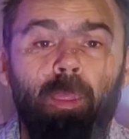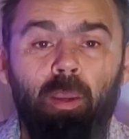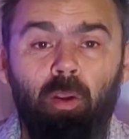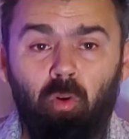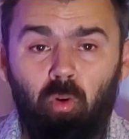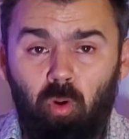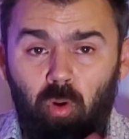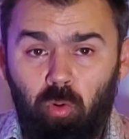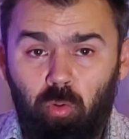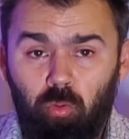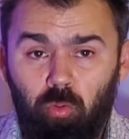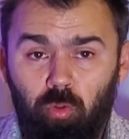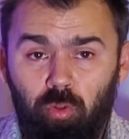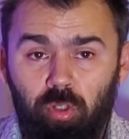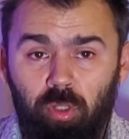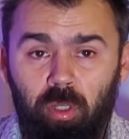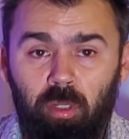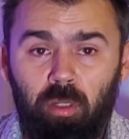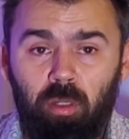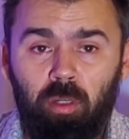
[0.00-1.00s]

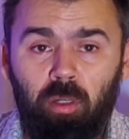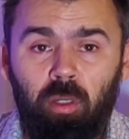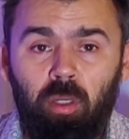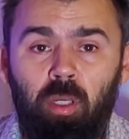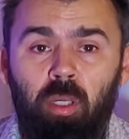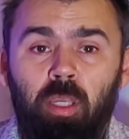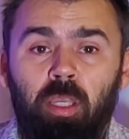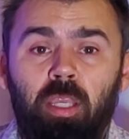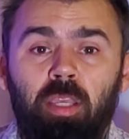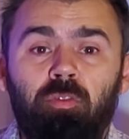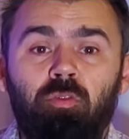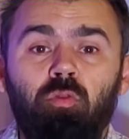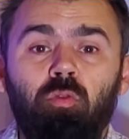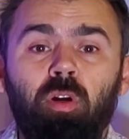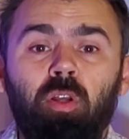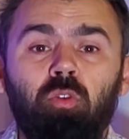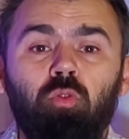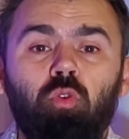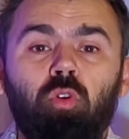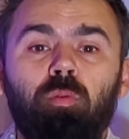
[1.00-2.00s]
Conclusion. If you
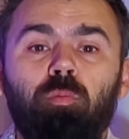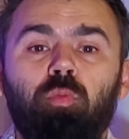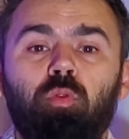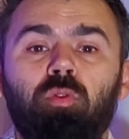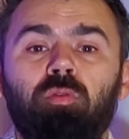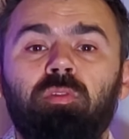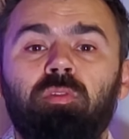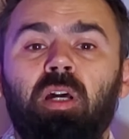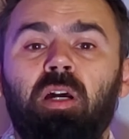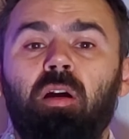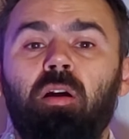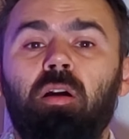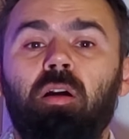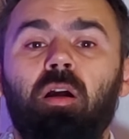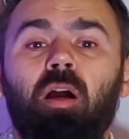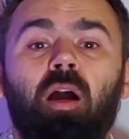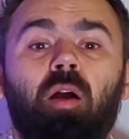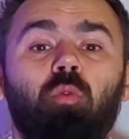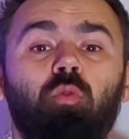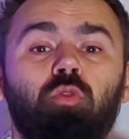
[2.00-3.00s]
want to improve the
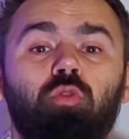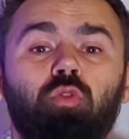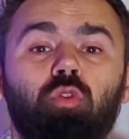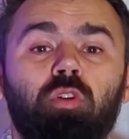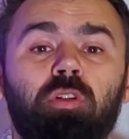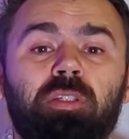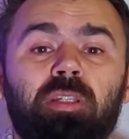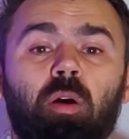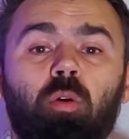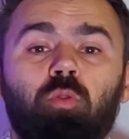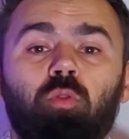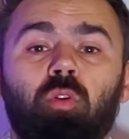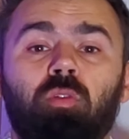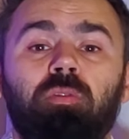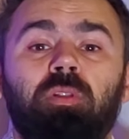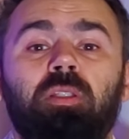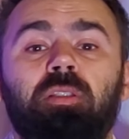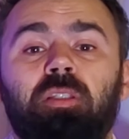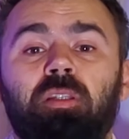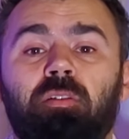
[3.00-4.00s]
audio sound of
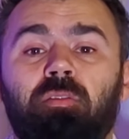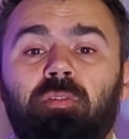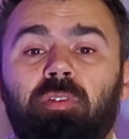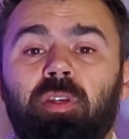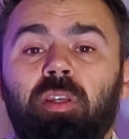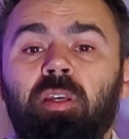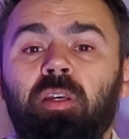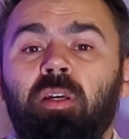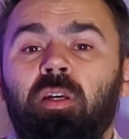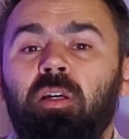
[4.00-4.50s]
the T V,